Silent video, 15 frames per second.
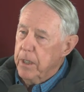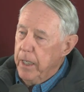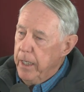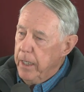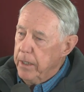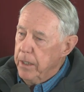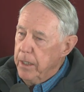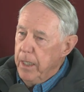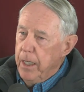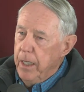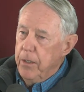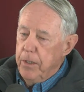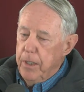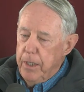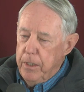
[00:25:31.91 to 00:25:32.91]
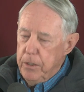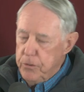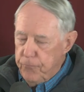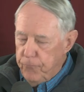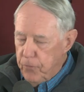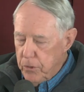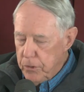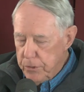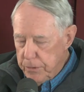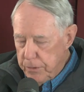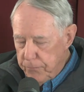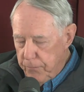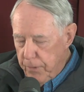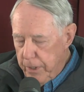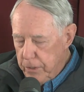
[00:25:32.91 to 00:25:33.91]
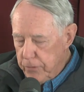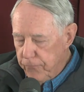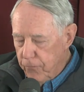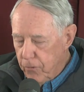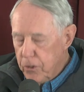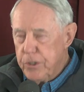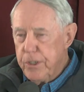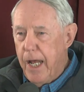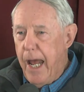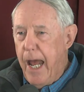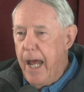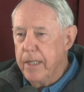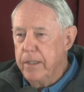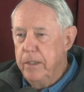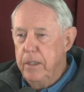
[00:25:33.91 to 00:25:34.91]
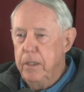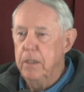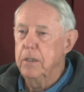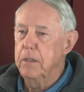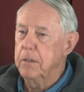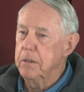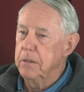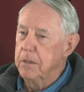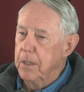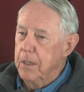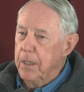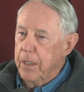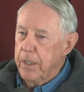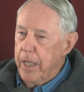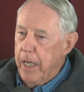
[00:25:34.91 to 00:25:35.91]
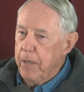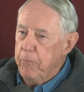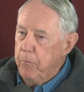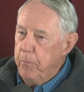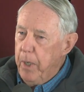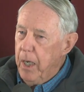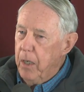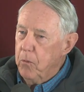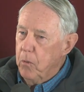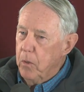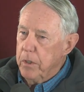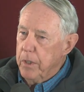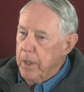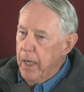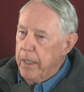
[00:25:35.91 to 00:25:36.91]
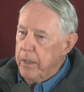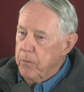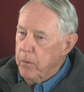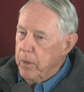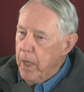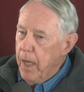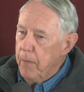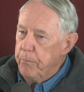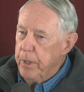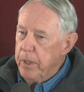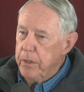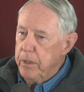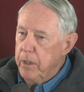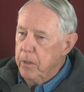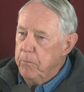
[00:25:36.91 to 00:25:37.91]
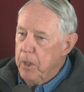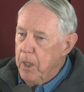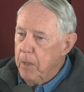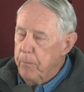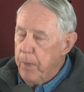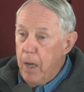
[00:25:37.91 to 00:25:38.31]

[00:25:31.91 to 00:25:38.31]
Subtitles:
And his first idea came about one night when I picked him up.